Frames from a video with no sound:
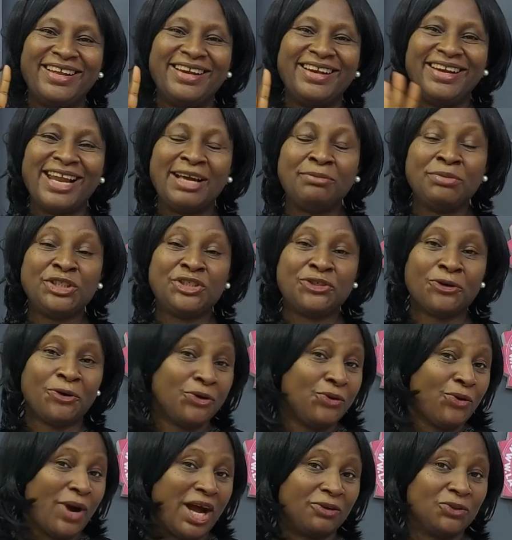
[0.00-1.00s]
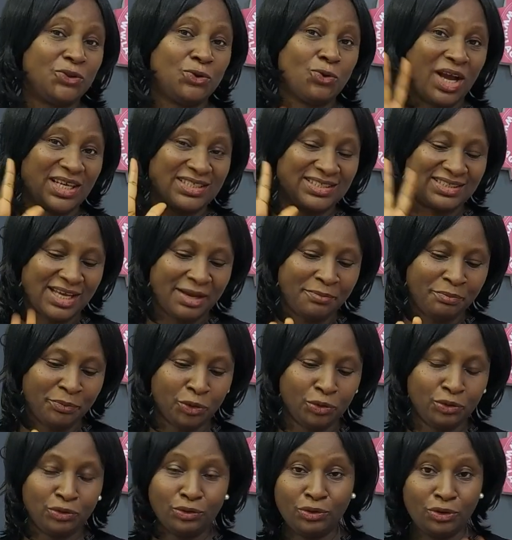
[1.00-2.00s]
Let me show you how to
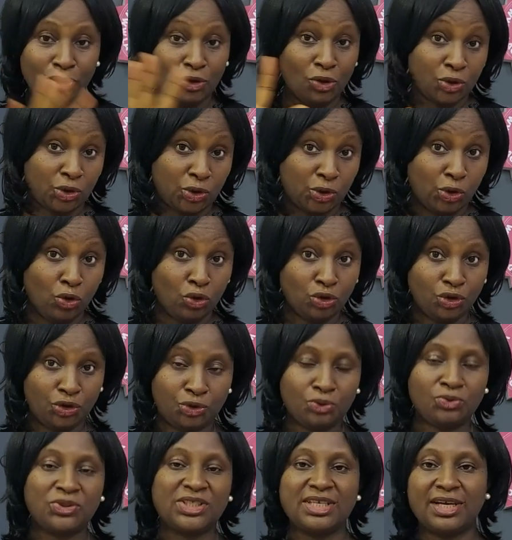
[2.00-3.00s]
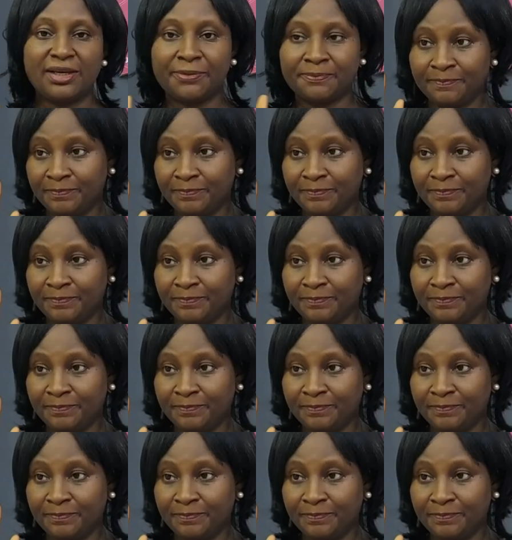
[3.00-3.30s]
assemble your slow juicer.